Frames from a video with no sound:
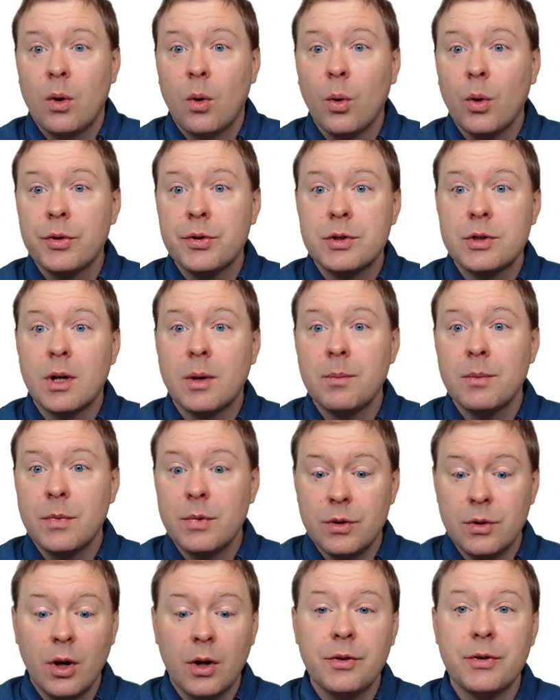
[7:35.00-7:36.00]
also some
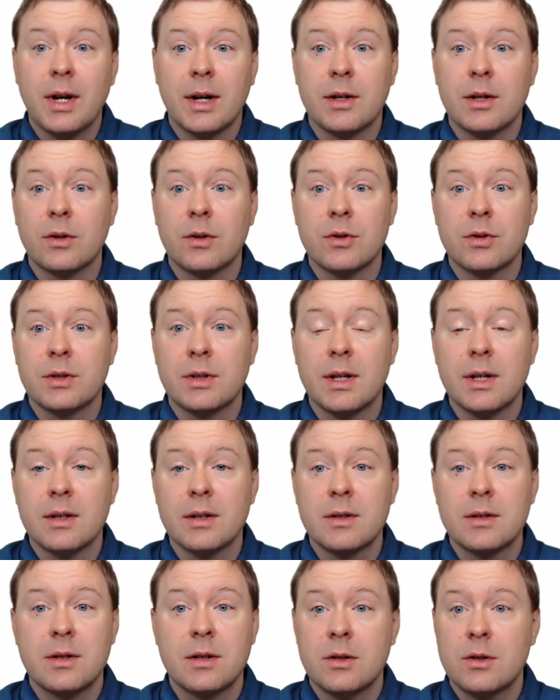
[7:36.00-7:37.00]
non-technical
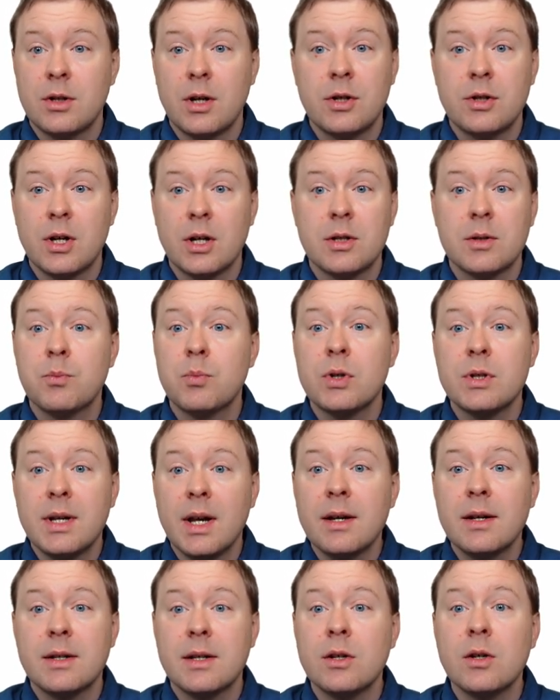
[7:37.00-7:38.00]
skills, such as
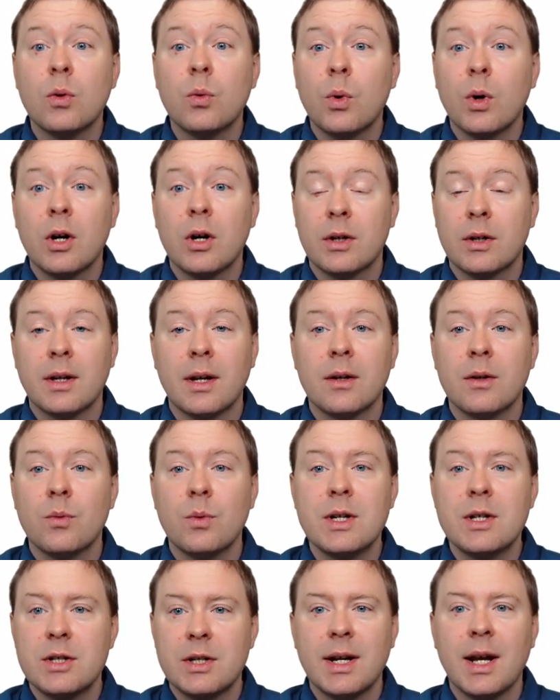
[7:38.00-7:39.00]
presenting your work and
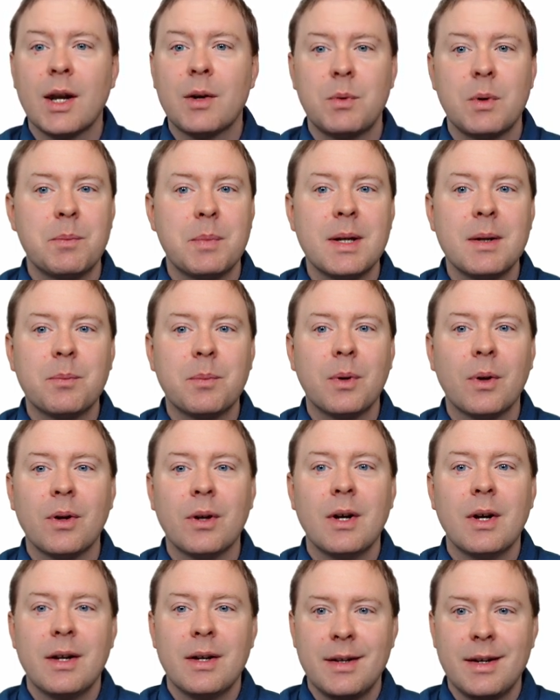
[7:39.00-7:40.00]
reaching out with people,
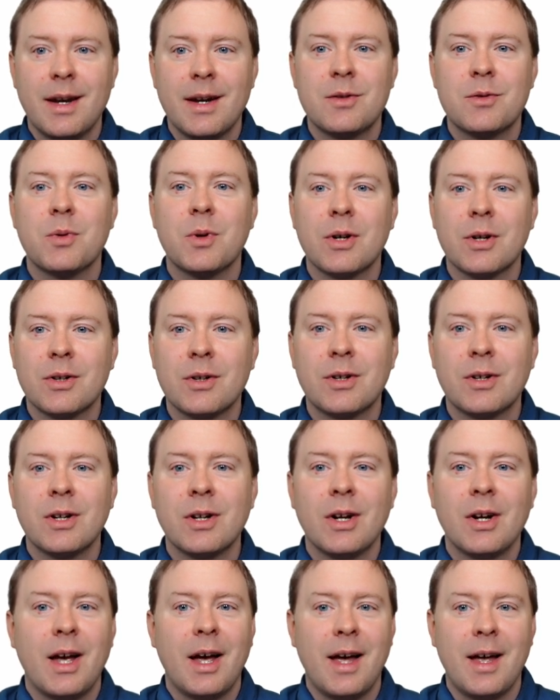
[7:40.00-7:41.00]
network,
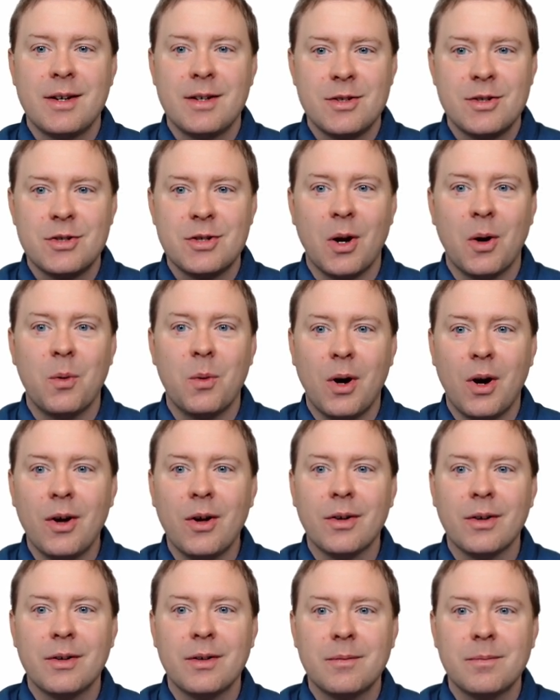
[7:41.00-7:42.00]
and so
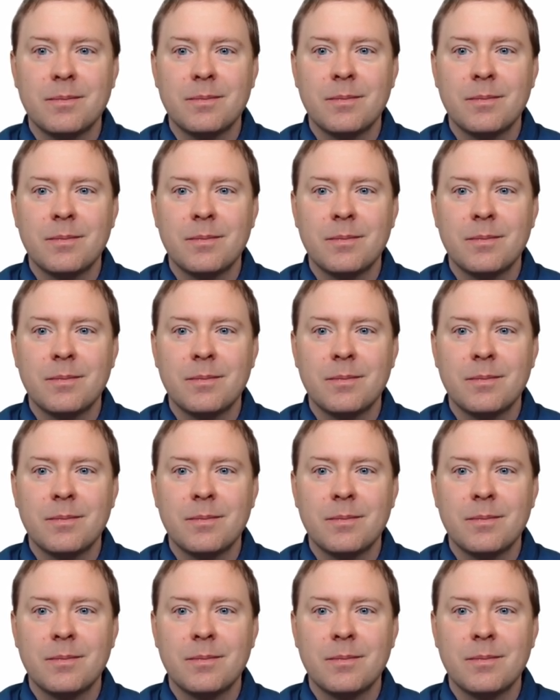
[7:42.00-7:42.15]
on.